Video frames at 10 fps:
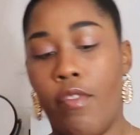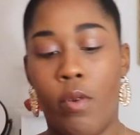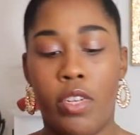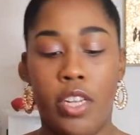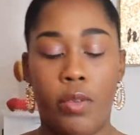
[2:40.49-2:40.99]
Of
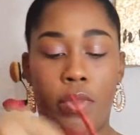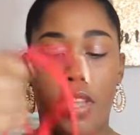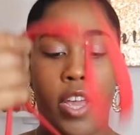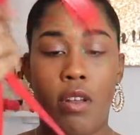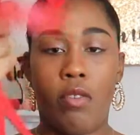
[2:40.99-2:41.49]
course, that's what the
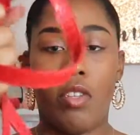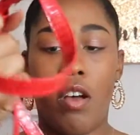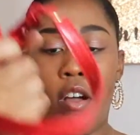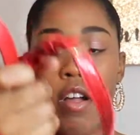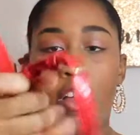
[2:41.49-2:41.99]
handles
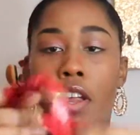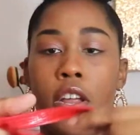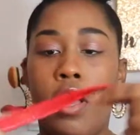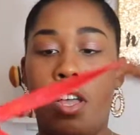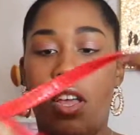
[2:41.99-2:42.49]
are.
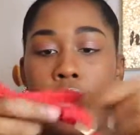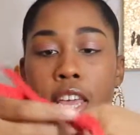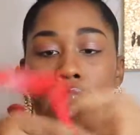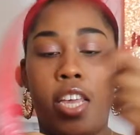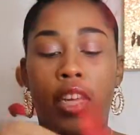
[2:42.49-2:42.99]

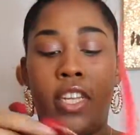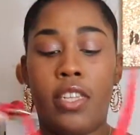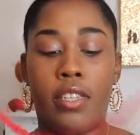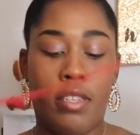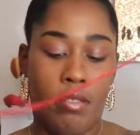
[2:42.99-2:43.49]
It
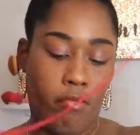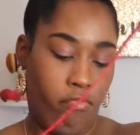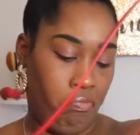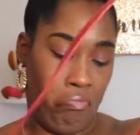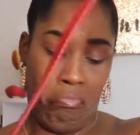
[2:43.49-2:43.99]
is
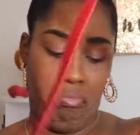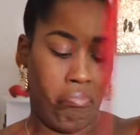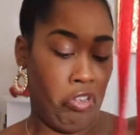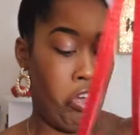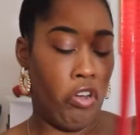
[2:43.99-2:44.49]

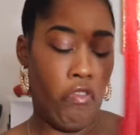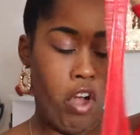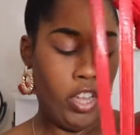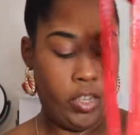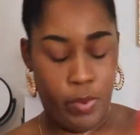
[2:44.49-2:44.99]
a
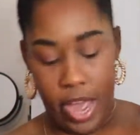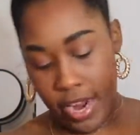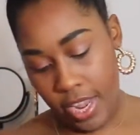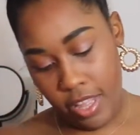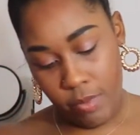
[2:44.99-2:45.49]

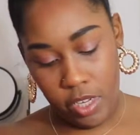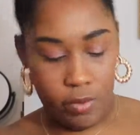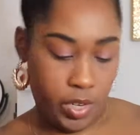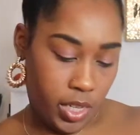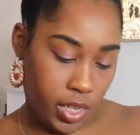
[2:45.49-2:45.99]
crossbody. Let me see
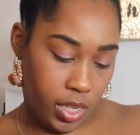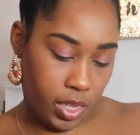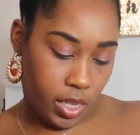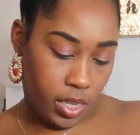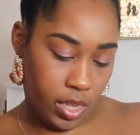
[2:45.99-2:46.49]
what this
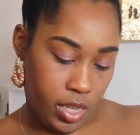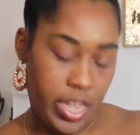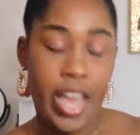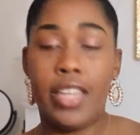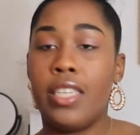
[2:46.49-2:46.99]
is.
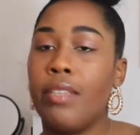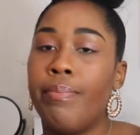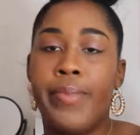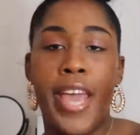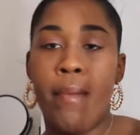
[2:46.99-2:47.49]
Yes,
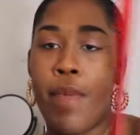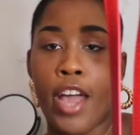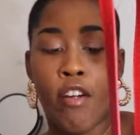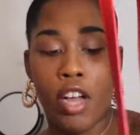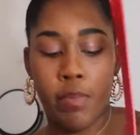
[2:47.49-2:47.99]

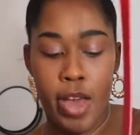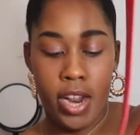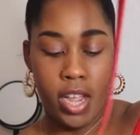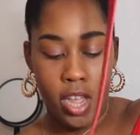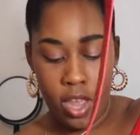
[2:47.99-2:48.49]
handbag
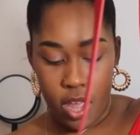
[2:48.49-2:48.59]
crossbody.